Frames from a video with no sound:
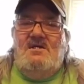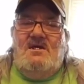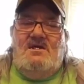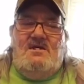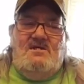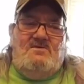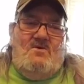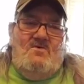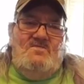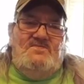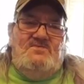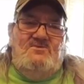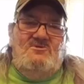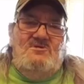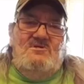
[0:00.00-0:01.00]
and
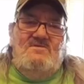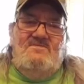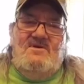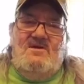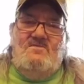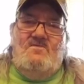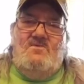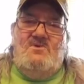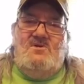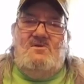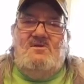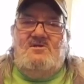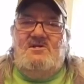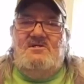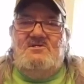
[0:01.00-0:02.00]
hopefully that we're
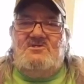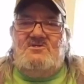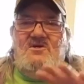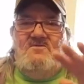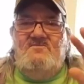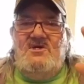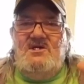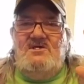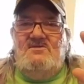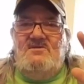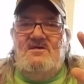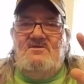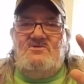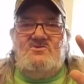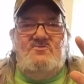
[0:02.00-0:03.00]
going to start making
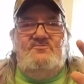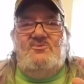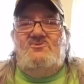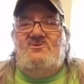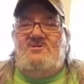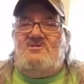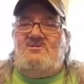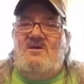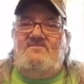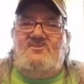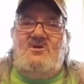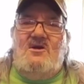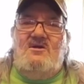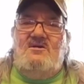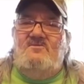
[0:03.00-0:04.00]
that super list I'm
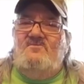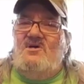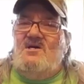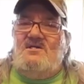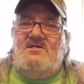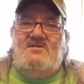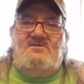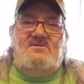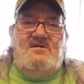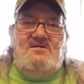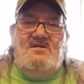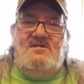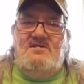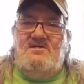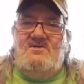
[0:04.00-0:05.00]
talking about. It's
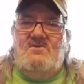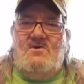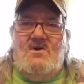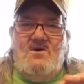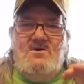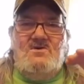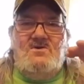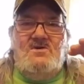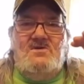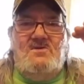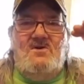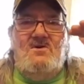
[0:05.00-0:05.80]
going to get longer and